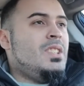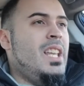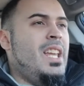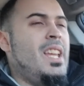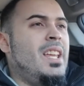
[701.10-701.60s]

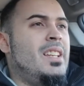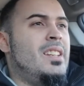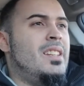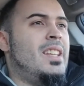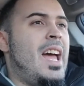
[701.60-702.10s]

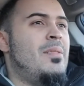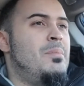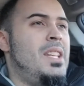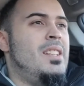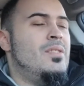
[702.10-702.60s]
And that
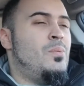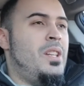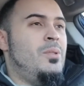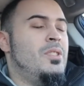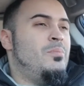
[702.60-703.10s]
means
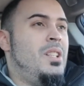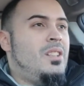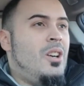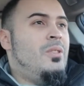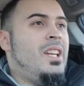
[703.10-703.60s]
we would be
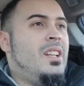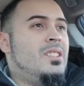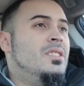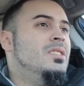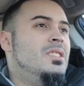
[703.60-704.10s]
going
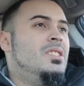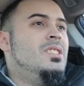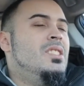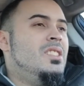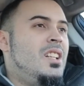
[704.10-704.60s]

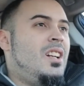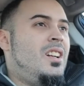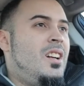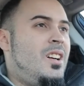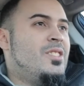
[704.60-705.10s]

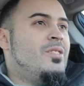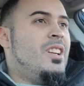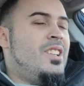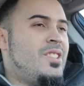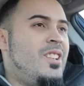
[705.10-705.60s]

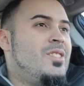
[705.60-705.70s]
Entourage,